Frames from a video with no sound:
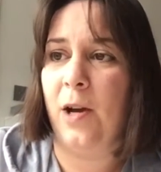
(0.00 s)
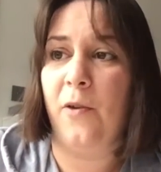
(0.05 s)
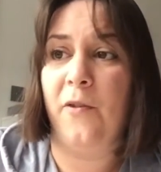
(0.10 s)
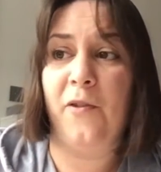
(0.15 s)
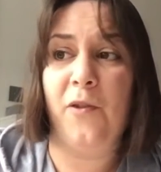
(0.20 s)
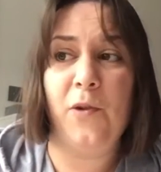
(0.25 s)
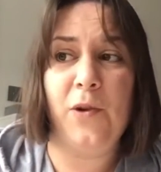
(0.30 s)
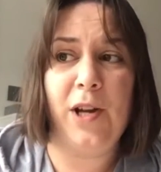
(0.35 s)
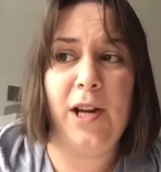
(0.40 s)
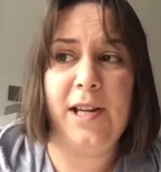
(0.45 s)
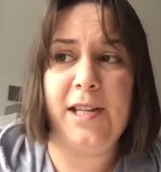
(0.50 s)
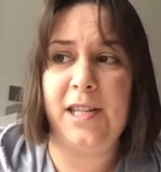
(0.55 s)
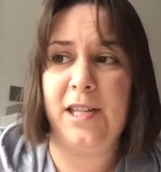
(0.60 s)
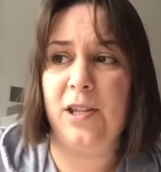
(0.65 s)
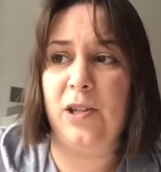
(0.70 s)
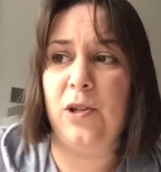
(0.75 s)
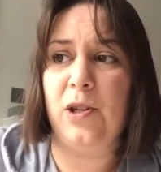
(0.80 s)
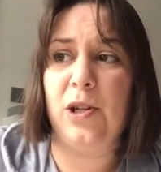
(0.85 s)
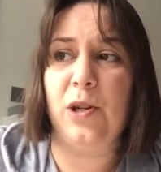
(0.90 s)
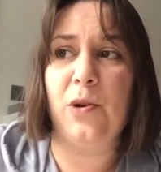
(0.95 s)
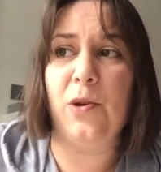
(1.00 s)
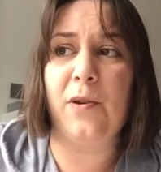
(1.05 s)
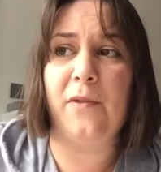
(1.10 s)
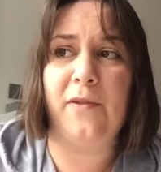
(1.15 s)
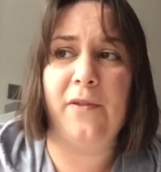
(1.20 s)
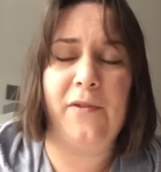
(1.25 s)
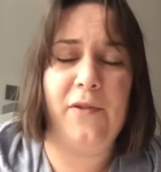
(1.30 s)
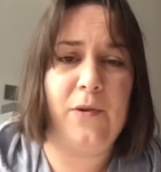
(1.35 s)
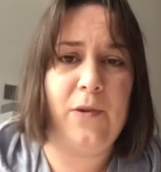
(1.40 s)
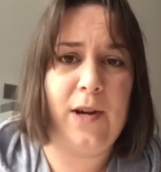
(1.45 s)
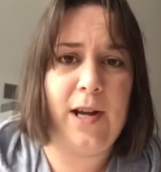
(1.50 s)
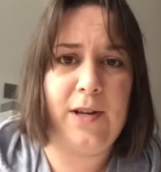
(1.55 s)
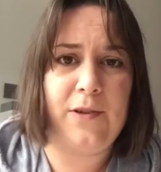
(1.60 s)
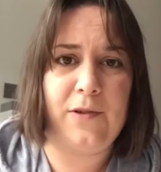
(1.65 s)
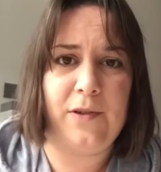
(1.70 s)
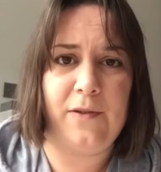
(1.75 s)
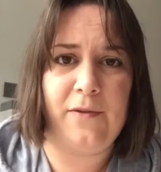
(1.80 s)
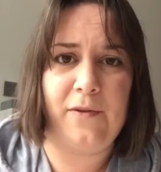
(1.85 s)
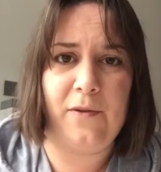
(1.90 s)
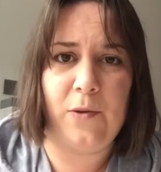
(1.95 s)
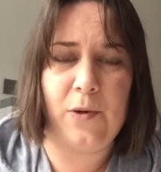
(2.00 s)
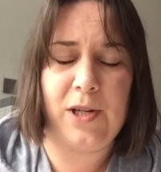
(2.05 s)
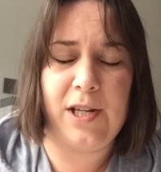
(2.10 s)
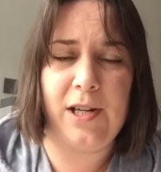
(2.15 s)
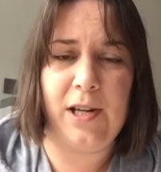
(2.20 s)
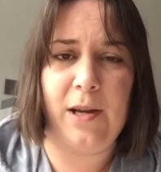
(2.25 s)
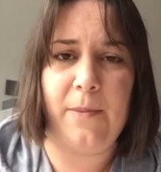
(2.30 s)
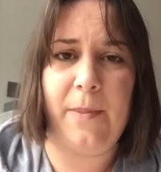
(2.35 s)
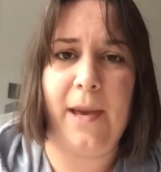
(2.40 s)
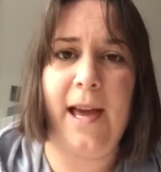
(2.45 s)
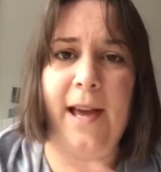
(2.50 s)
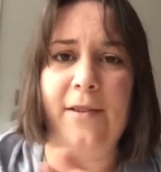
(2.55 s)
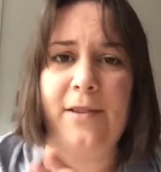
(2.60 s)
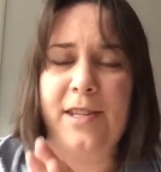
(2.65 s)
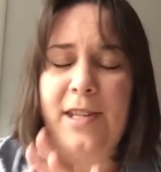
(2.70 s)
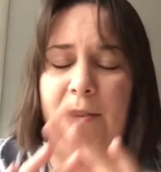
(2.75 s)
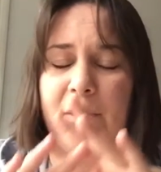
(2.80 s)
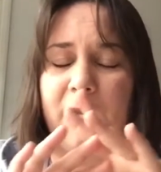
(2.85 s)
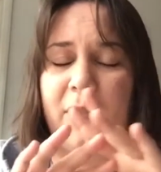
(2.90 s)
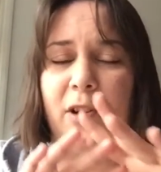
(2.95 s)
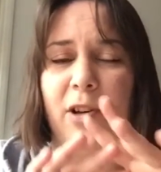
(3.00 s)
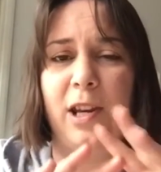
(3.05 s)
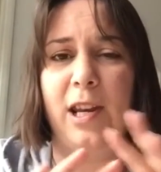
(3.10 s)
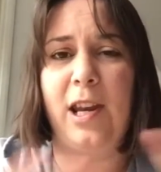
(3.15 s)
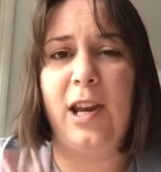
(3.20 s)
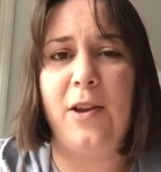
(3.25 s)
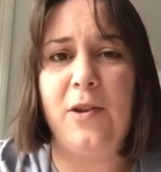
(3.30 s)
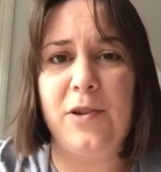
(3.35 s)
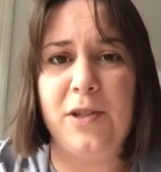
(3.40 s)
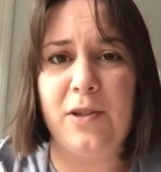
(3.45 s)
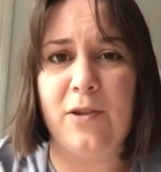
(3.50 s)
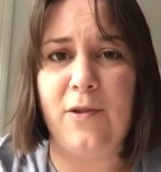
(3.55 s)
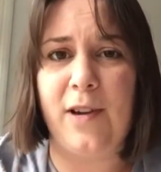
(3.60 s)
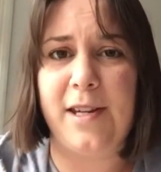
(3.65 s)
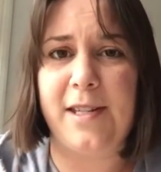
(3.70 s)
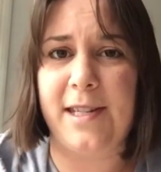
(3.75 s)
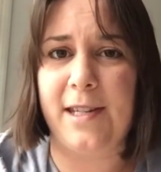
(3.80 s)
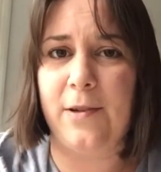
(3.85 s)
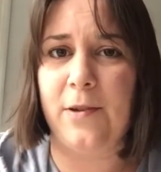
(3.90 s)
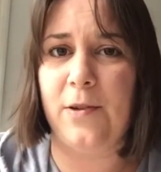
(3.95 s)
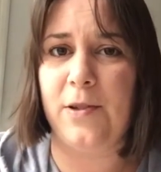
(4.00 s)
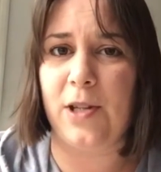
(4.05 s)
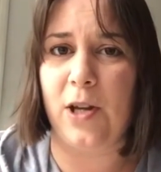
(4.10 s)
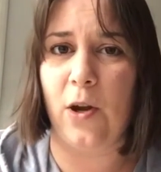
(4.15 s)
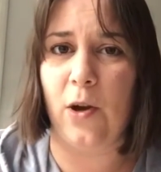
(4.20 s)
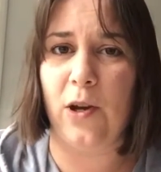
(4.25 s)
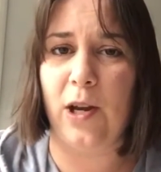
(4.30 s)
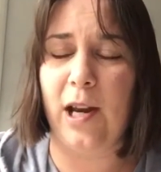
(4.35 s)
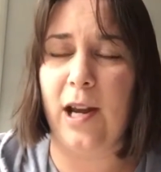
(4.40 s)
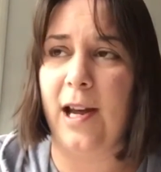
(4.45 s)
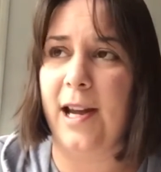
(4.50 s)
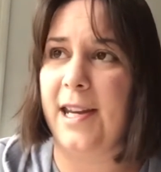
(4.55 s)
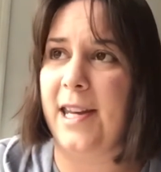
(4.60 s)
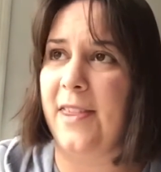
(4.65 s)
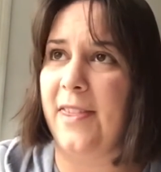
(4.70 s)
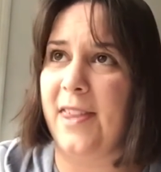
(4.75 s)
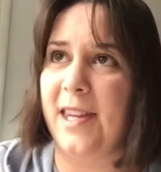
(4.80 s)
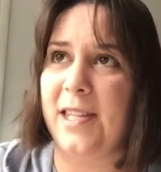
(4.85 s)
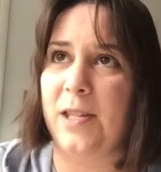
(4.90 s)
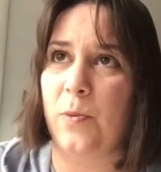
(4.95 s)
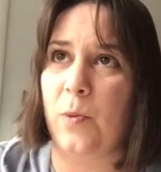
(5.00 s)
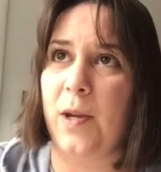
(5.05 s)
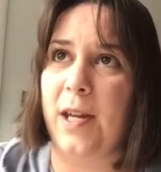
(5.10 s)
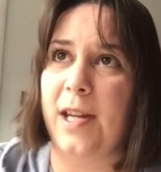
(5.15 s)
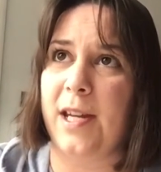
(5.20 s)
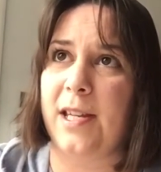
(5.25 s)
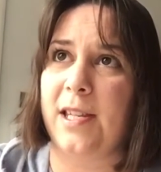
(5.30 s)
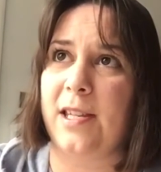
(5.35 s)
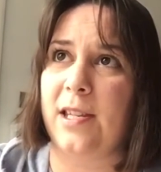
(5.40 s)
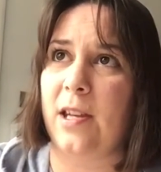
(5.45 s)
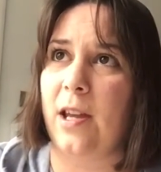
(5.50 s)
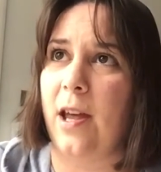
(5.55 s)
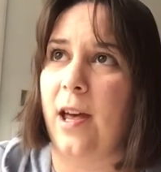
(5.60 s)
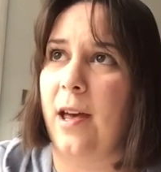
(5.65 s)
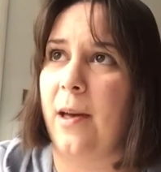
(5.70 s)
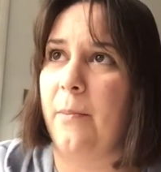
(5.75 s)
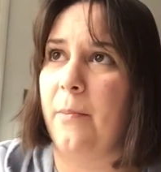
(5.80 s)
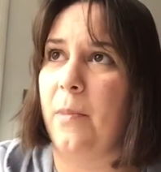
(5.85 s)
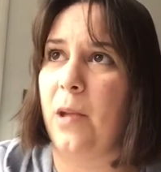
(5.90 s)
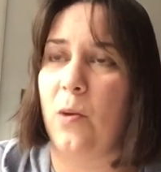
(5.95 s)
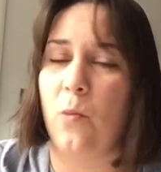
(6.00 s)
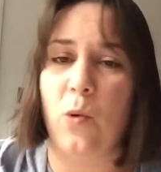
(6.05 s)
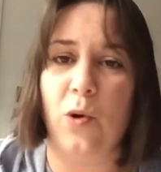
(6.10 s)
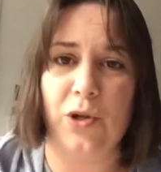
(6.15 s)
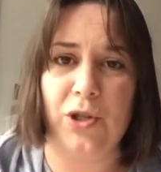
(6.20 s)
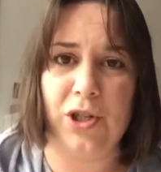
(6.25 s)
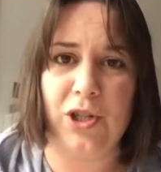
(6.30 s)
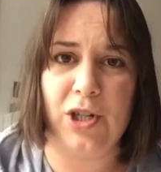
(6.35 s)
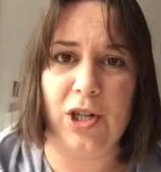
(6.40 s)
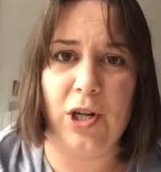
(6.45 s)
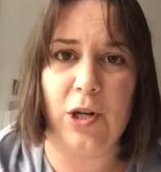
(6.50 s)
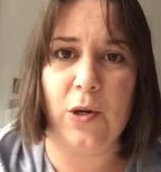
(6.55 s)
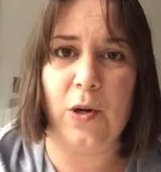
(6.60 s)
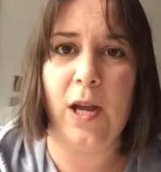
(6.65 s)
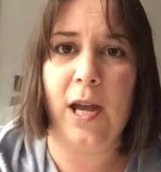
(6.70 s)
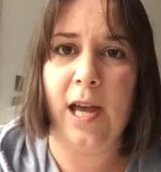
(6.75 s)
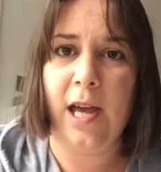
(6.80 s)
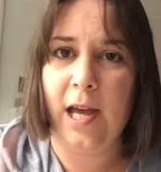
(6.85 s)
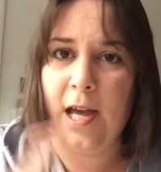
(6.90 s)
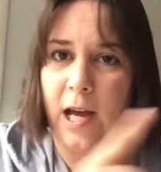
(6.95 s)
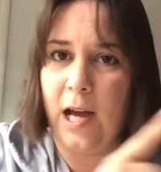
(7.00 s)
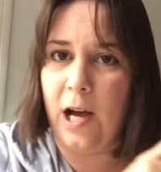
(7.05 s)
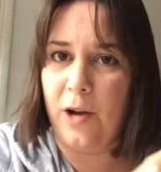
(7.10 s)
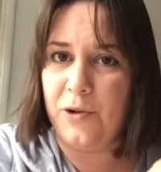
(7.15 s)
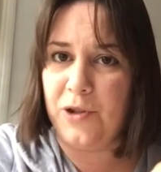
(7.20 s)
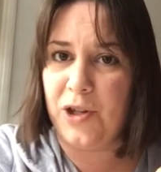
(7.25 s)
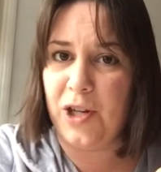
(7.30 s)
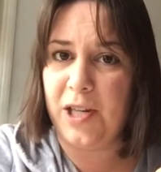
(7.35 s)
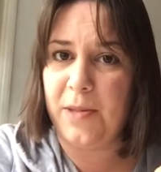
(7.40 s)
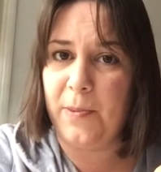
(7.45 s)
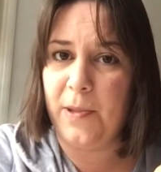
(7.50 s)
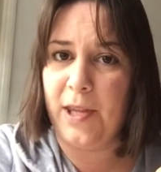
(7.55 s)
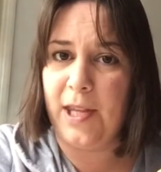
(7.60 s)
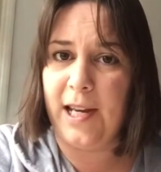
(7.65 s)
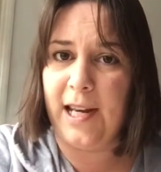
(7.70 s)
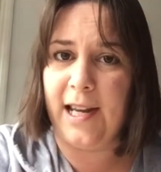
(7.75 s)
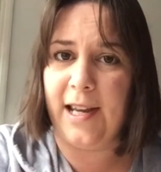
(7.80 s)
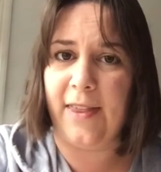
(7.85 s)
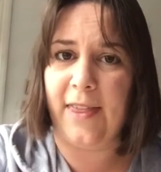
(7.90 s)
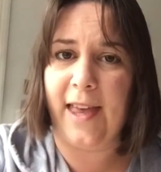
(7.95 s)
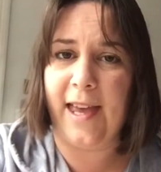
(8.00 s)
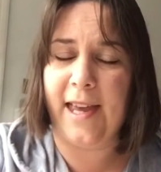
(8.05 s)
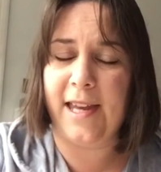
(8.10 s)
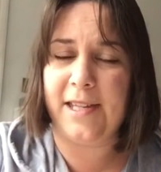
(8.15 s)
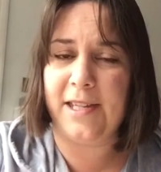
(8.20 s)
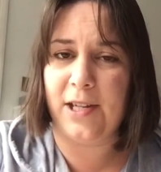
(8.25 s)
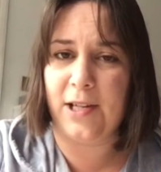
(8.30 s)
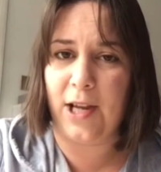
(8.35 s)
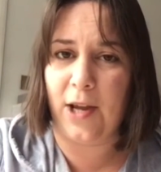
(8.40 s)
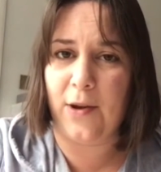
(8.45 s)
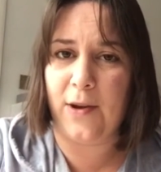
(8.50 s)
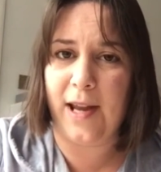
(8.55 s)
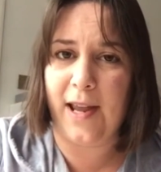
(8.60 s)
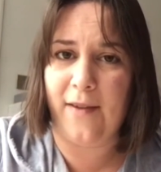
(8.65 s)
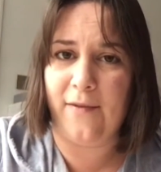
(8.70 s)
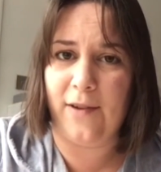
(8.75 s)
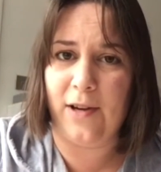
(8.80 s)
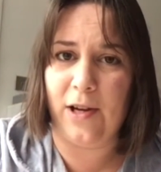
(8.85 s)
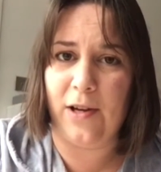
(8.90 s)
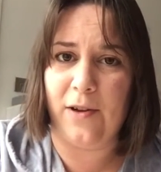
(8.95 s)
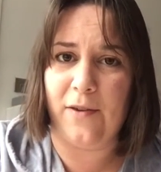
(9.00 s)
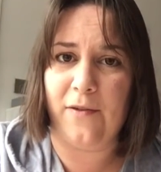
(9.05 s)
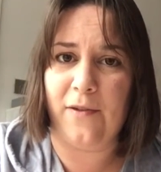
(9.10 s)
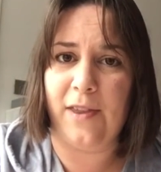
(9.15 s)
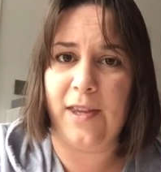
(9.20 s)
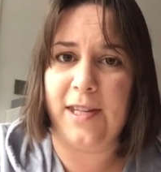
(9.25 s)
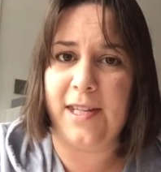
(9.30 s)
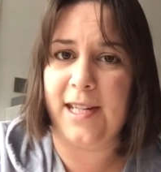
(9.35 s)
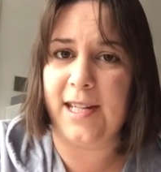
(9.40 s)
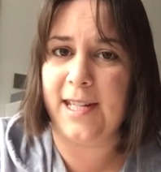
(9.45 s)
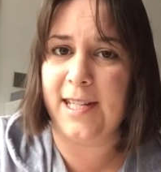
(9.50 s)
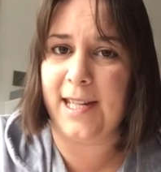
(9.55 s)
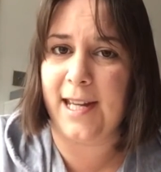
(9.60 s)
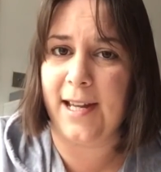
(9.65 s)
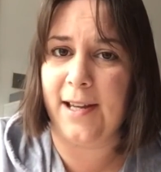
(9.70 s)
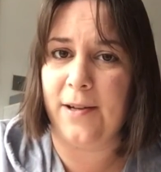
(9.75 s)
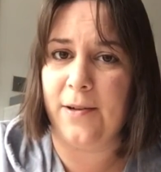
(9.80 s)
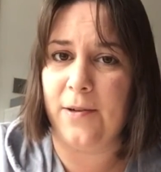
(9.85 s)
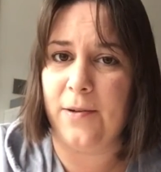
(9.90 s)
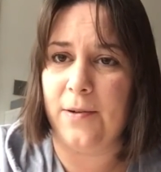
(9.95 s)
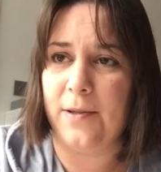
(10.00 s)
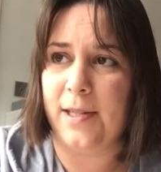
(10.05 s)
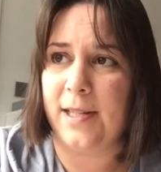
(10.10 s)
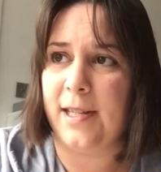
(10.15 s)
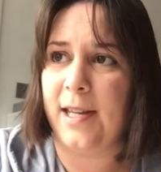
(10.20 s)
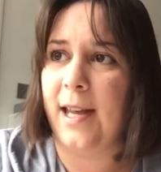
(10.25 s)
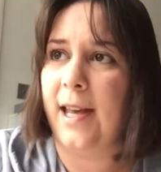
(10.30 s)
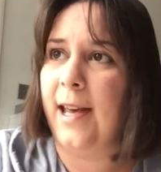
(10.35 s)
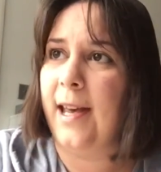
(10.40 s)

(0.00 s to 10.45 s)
Four nights in New York for £449. So we've got loads of great deals online in this week's What's New. I'll just put the link there, so go and have a look for the details.